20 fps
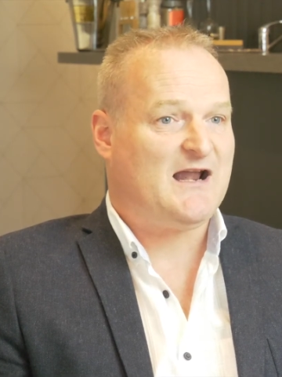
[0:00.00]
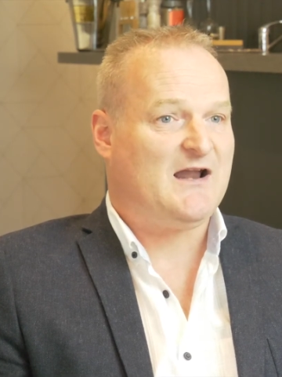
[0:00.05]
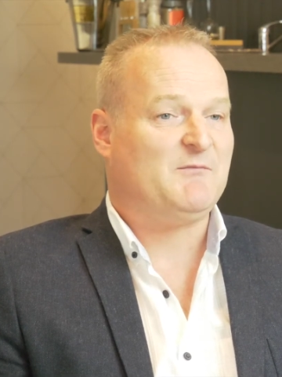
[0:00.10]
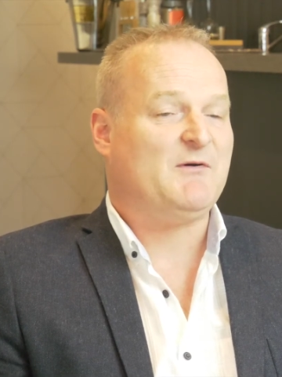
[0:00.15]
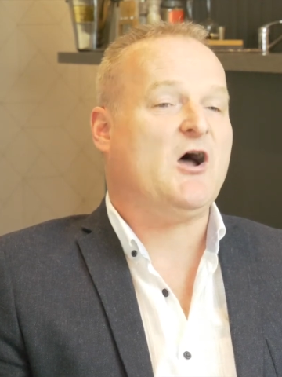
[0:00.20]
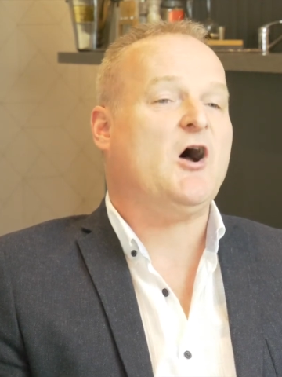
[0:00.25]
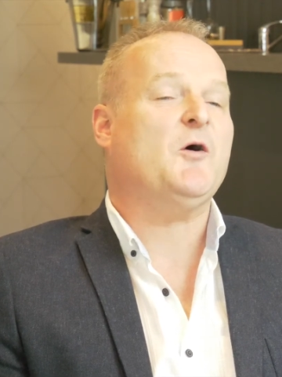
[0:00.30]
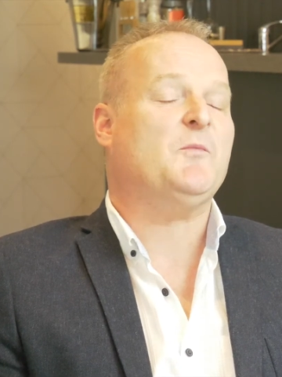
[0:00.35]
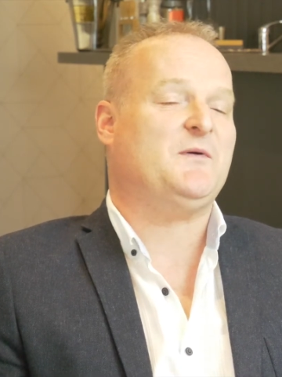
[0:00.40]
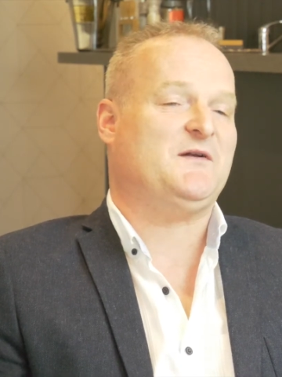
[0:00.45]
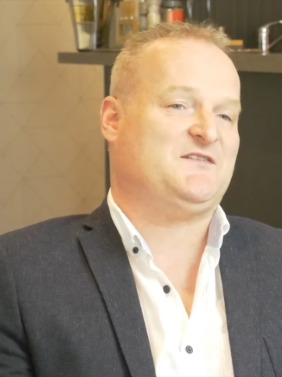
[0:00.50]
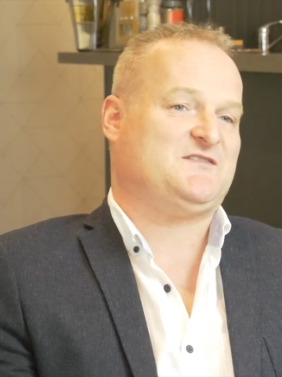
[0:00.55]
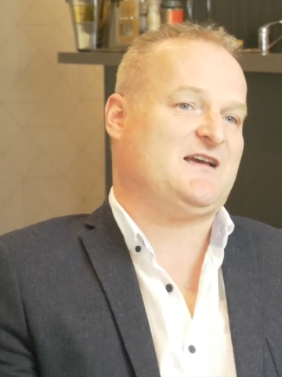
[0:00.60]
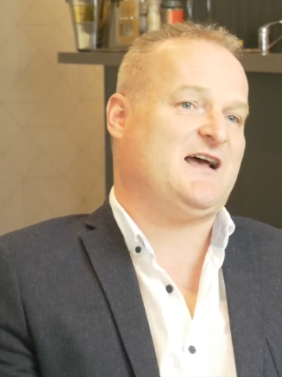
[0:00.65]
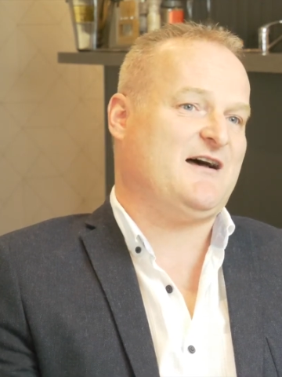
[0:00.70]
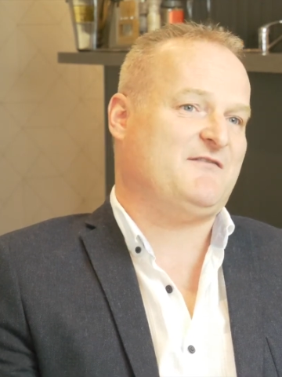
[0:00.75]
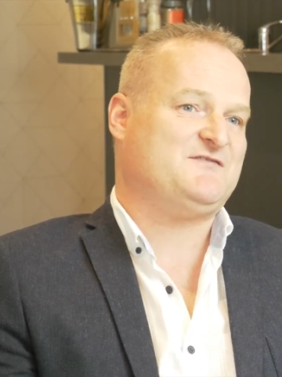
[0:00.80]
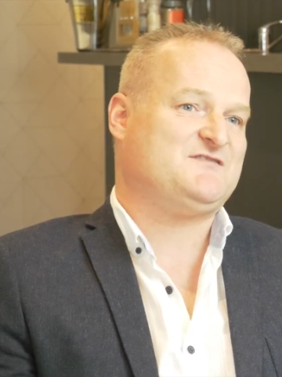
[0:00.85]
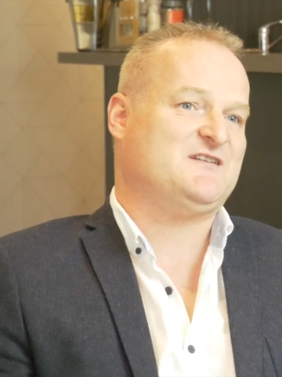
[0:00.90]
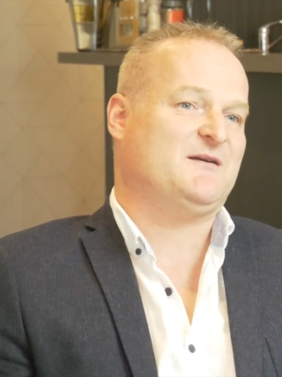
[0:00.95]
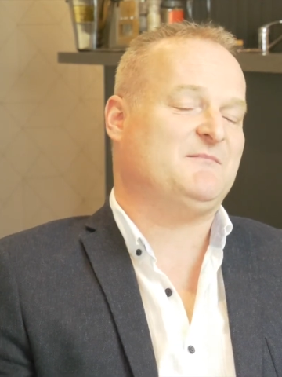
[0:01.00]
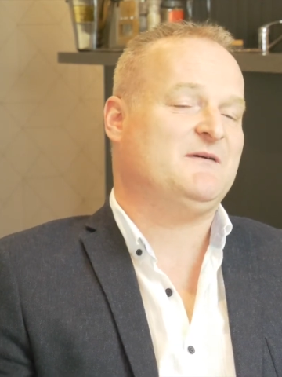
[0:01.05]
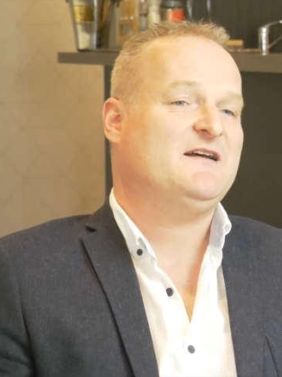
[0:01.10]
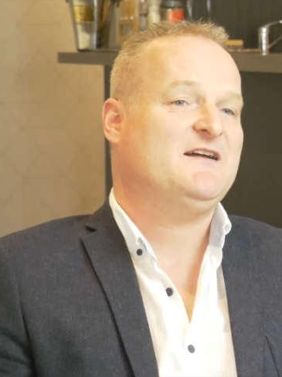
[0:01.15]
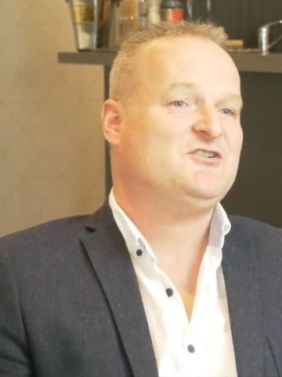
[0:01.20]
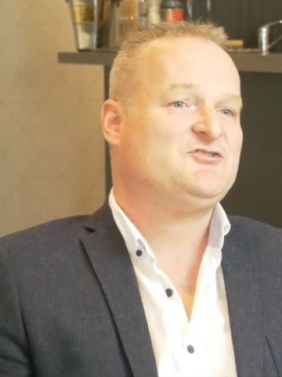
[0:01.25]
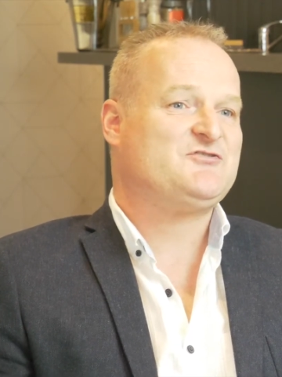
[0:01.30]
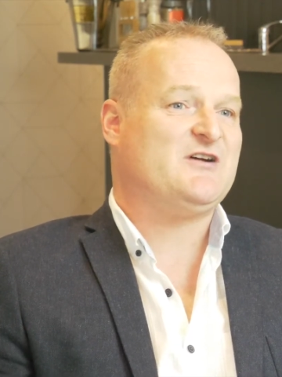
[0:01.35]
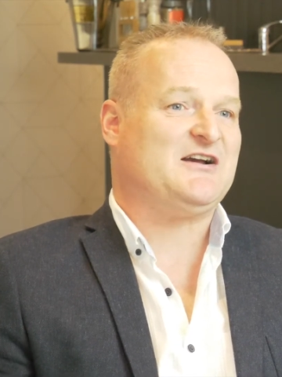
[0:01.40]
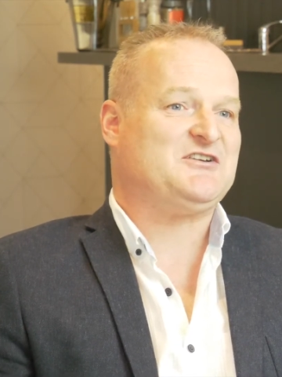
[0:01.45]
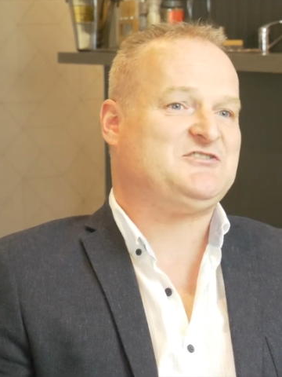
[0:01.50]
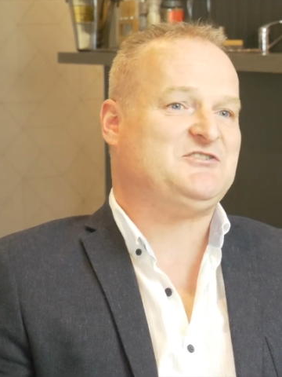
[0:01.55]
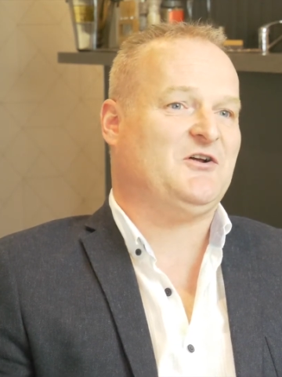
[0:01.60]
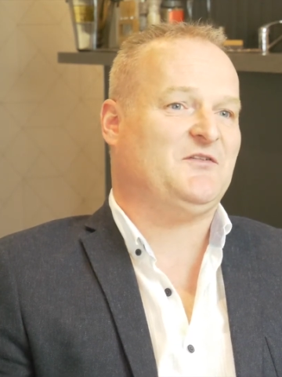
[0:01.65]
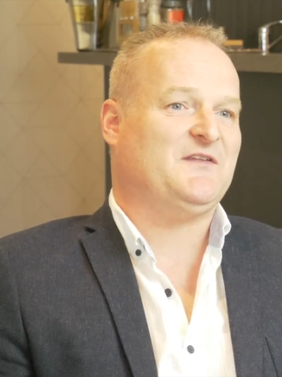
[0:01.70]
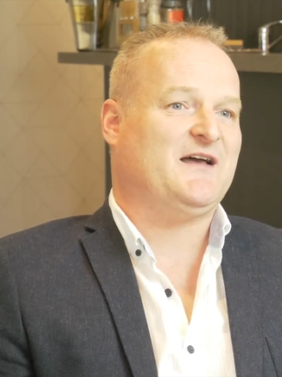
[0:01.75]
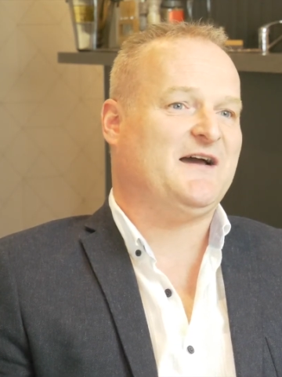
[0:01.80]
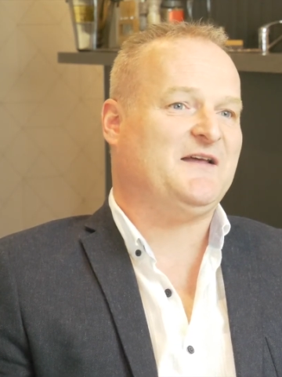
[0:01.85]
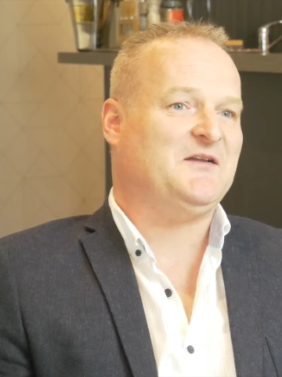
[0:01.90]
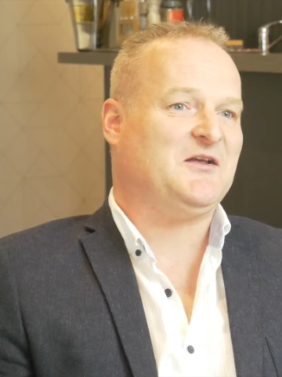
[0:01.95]
and we're hoping to have some traction
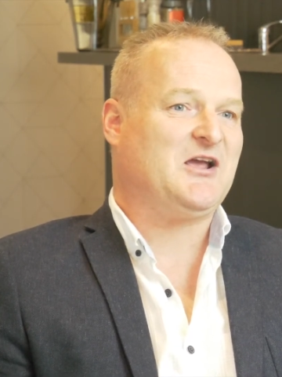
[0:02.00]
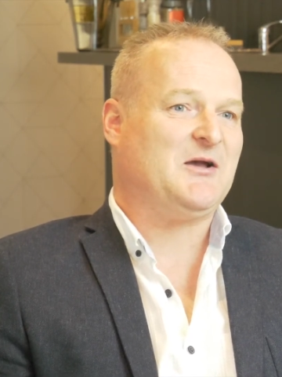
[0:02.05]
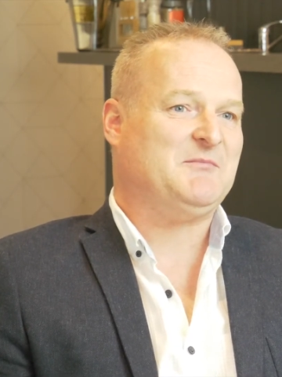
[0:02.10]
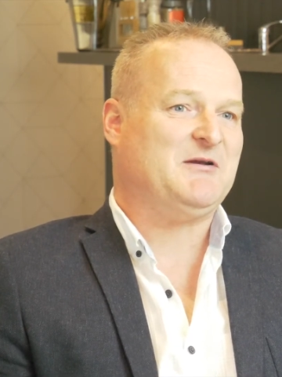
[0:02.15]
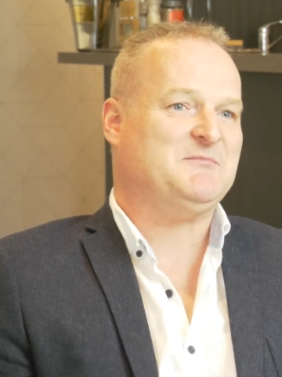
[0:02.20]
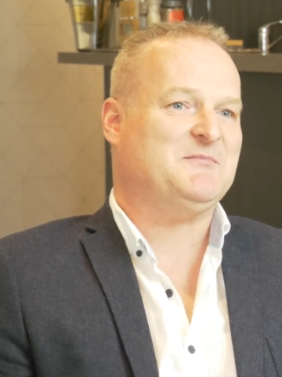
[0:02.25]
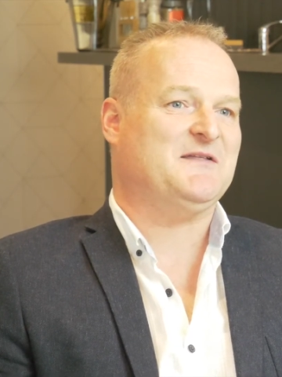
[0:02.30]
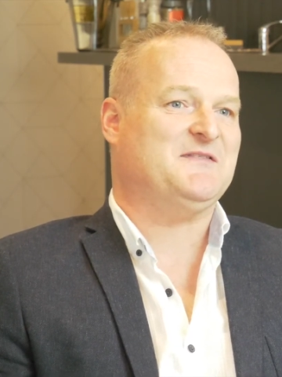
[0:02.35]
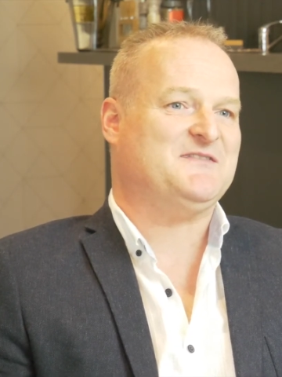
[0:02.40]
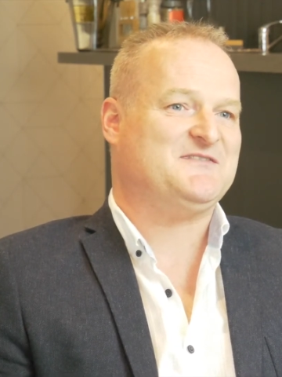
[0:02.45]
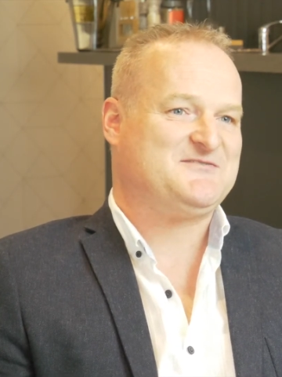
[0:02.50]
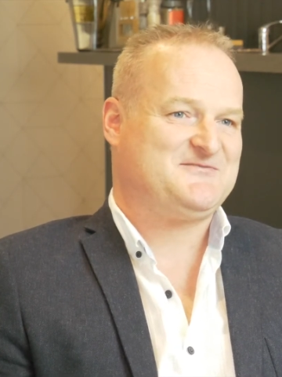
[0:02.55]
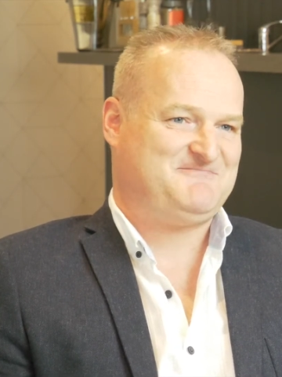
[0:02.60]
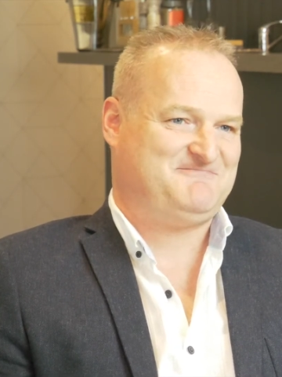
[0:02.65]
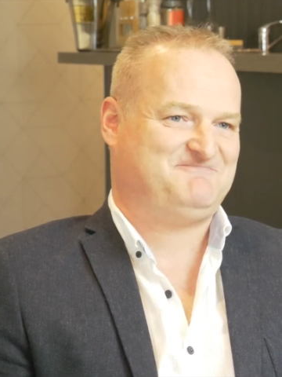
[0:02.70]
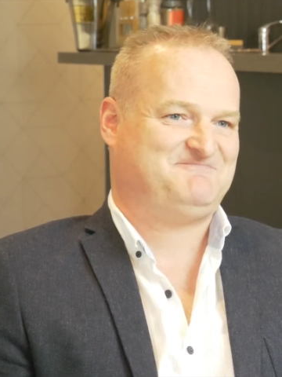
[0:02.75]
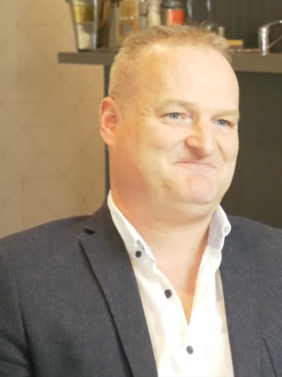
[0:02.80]
on that in the coming months.